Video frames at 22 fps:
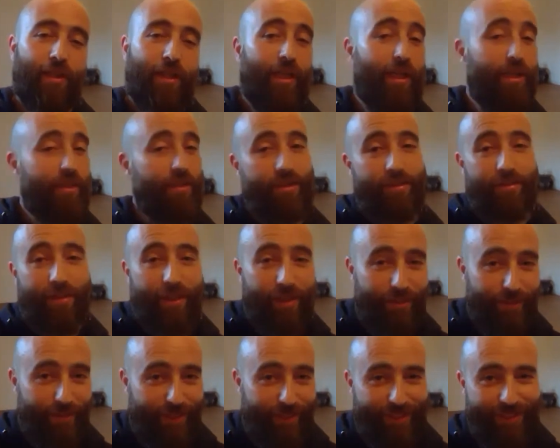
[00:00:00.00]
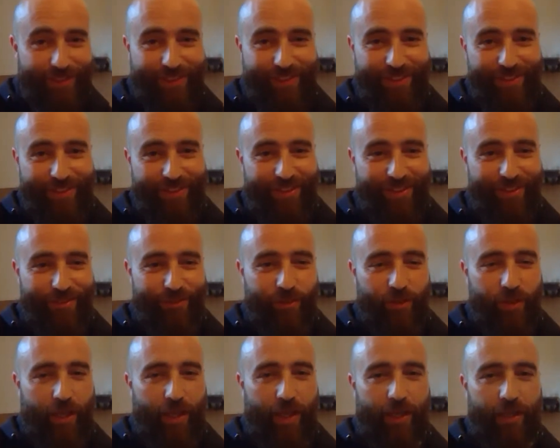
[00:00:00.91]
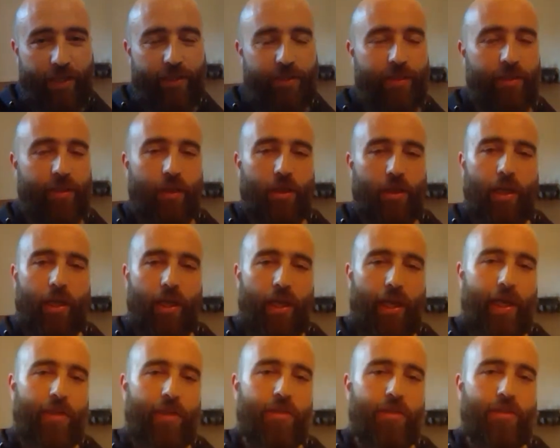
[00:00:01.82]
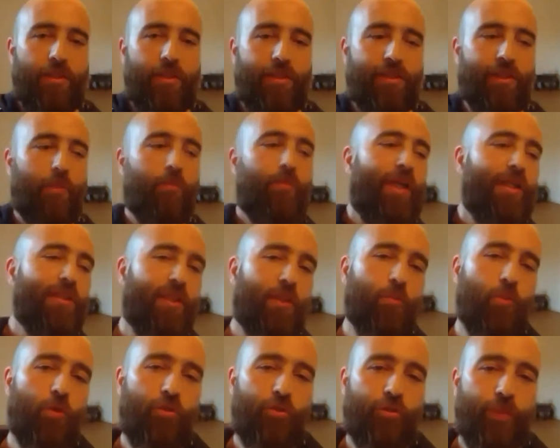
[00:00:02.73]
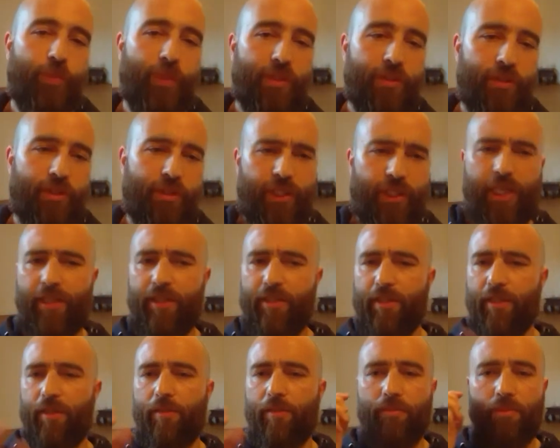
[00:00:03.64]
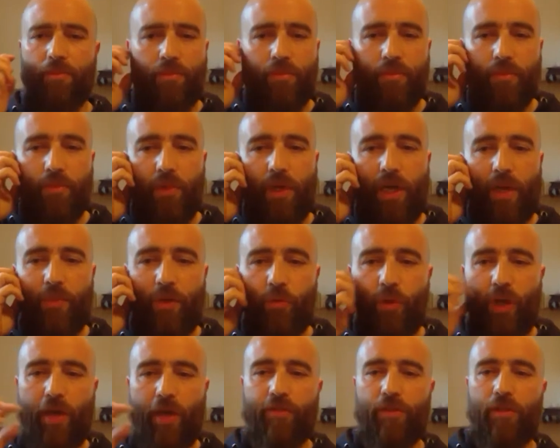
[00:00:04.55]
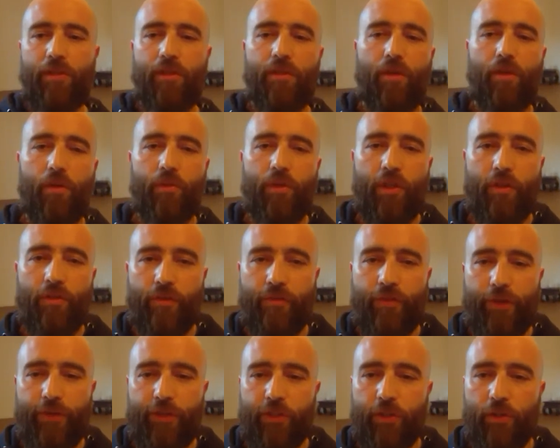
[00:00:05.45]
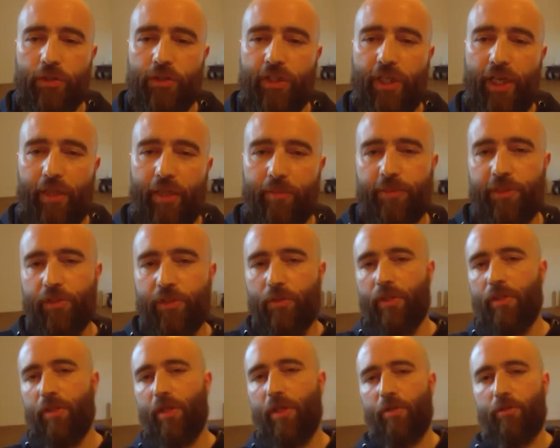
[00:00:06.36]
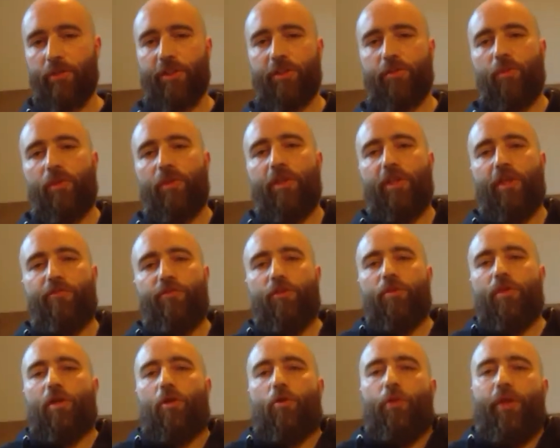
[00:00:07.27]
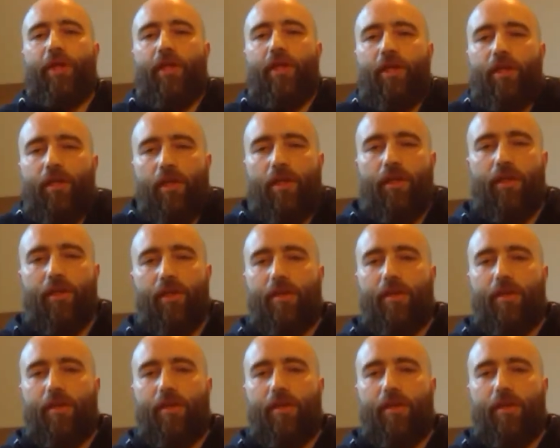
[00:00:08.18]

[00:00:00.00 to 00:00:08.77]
hitting techniques, if you like, and some basic movements. And I mean, we have only a very short time, so I just want to give you a quick